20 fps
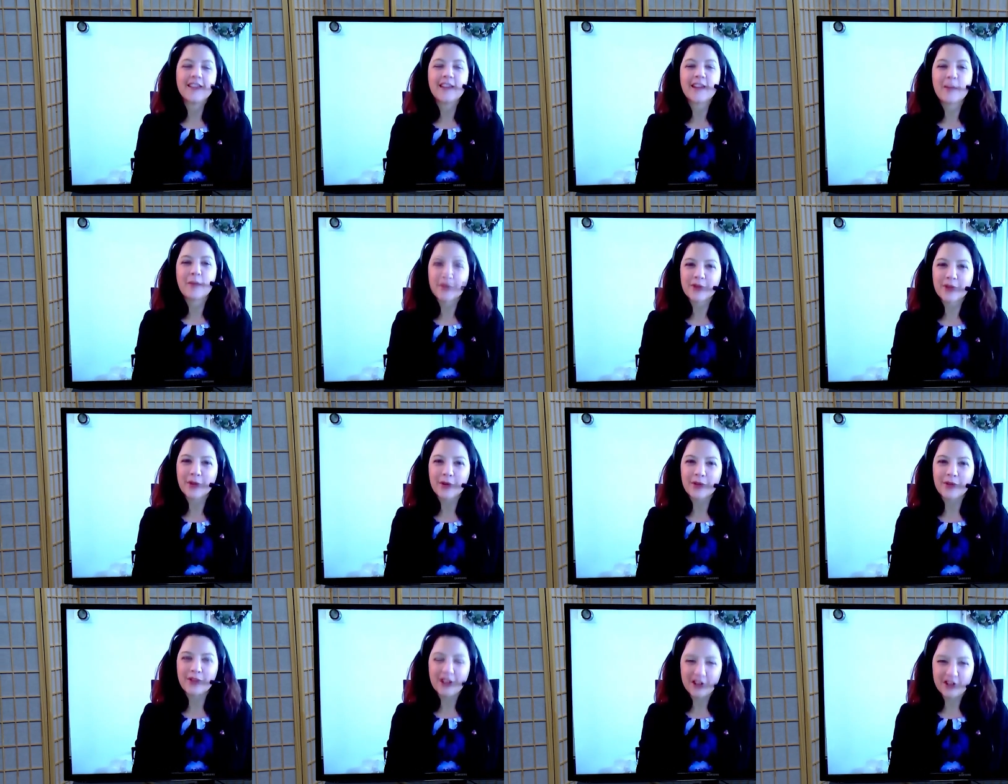This
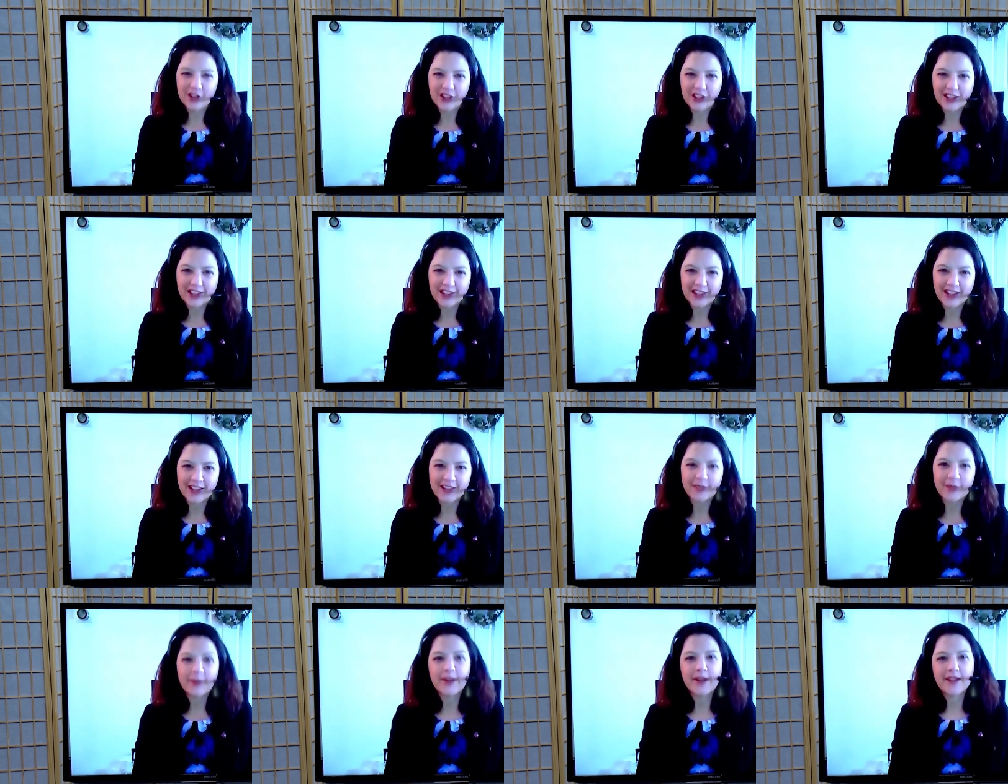episode of Aging
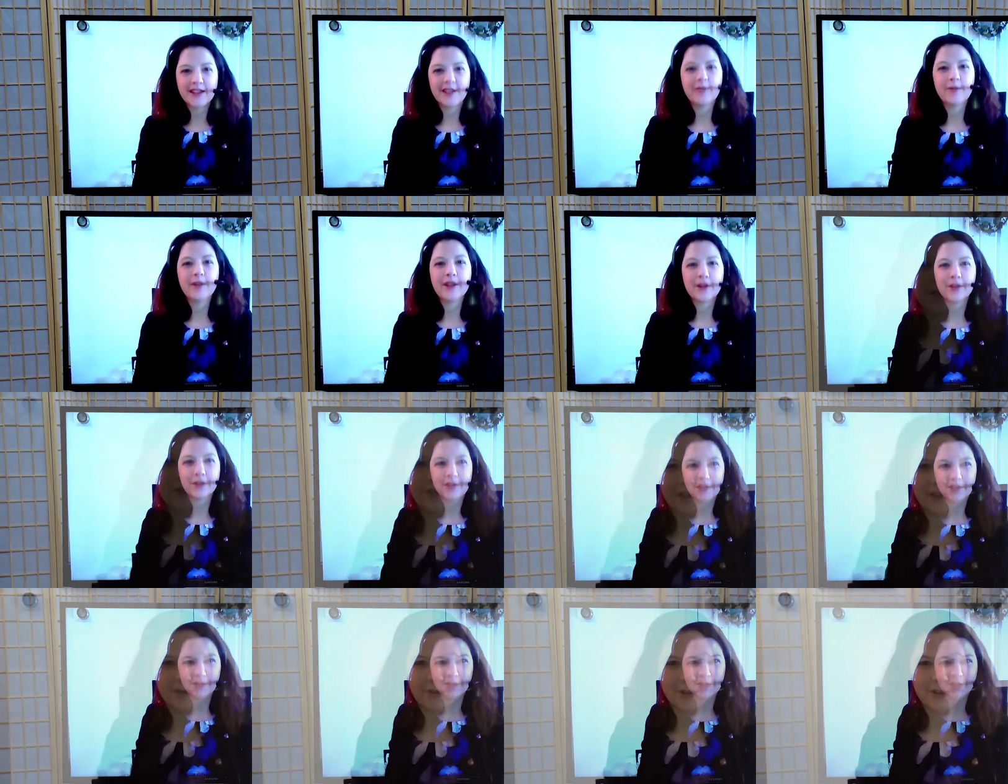Insights might seem a
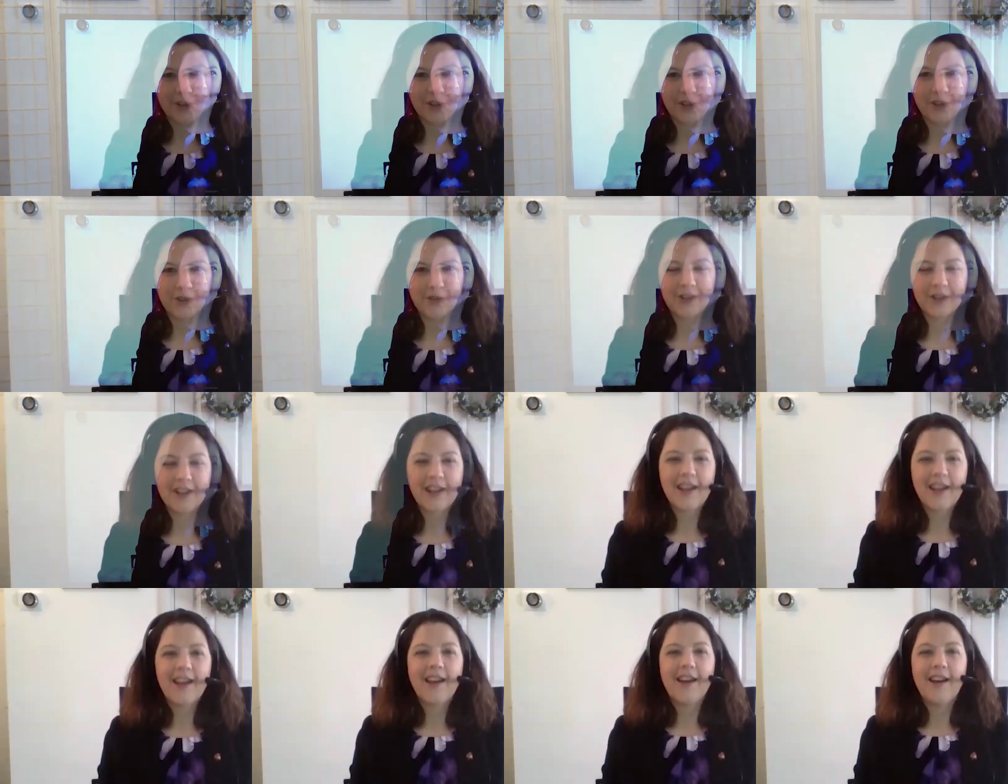little different to you.
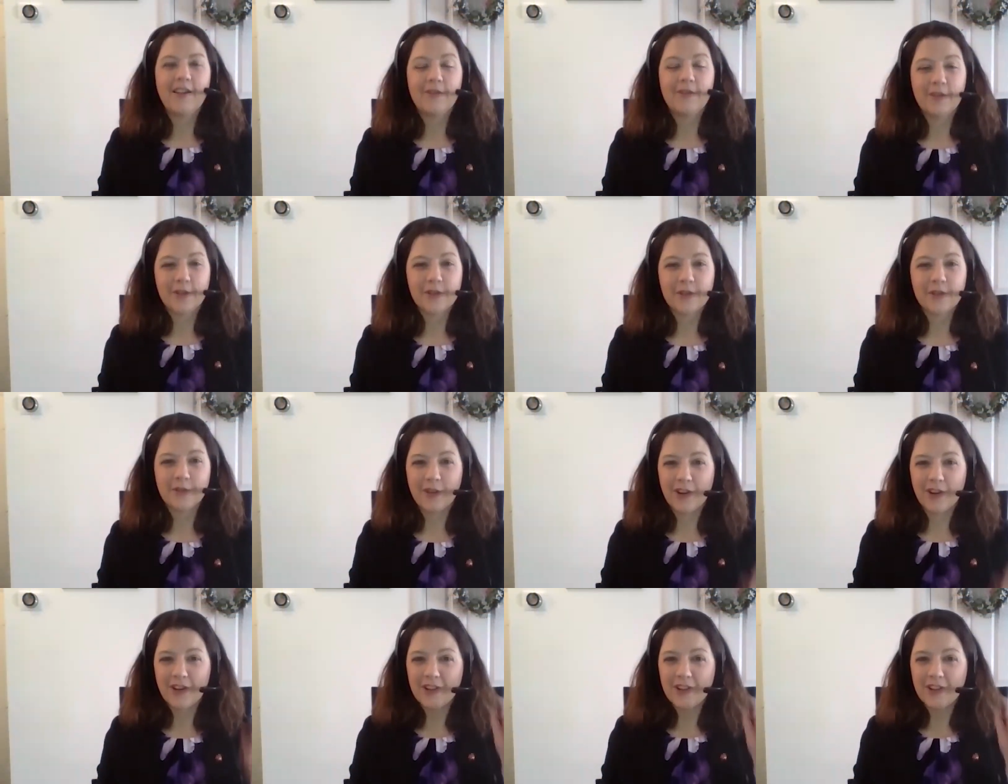
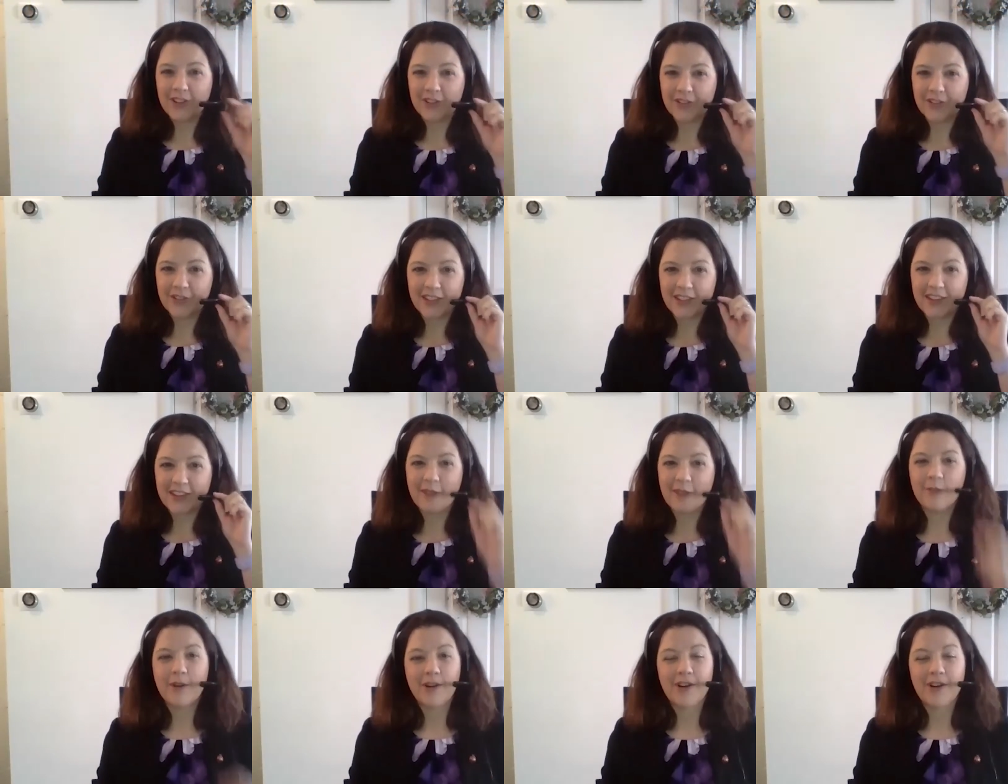First of all, you
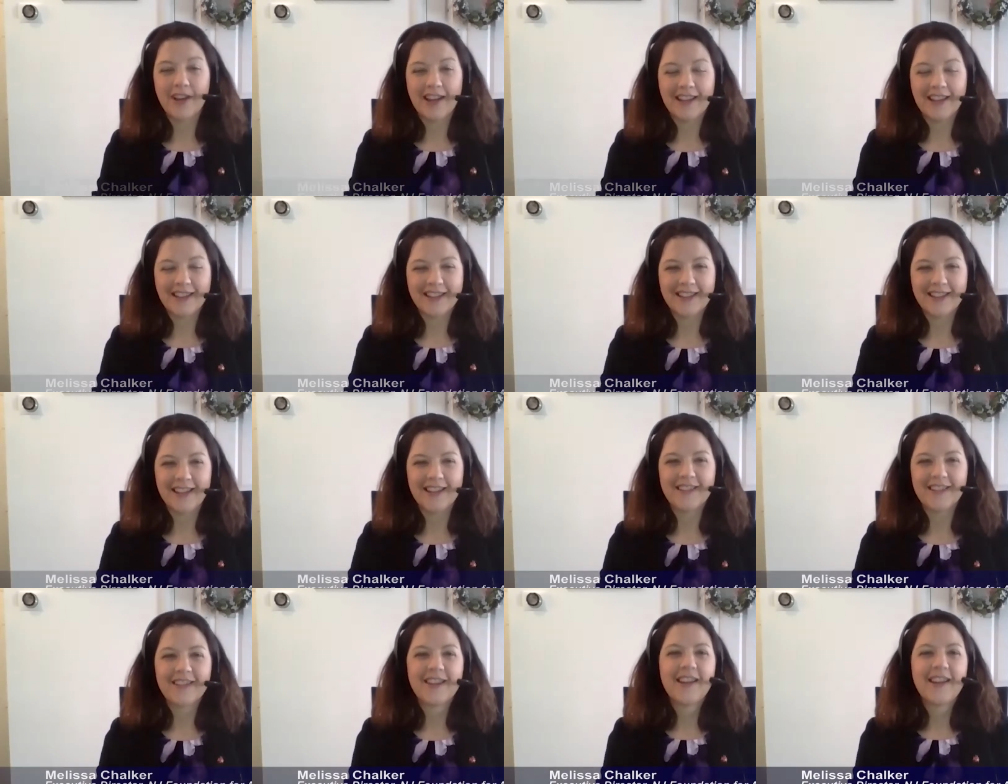see that I'm wearing a
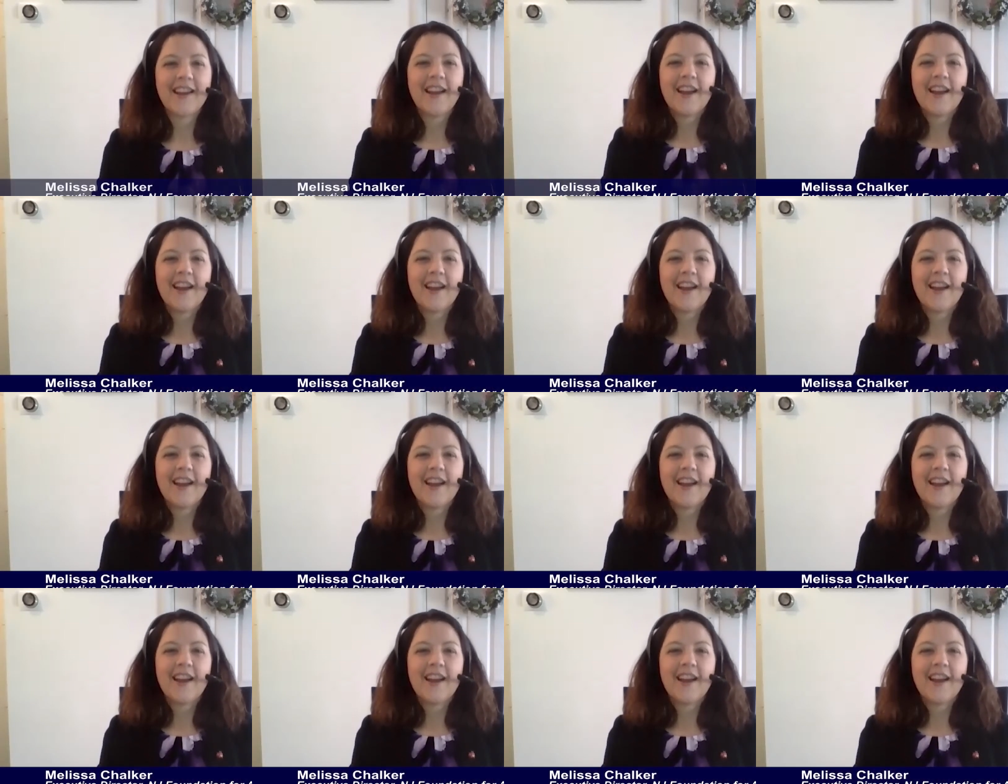headset.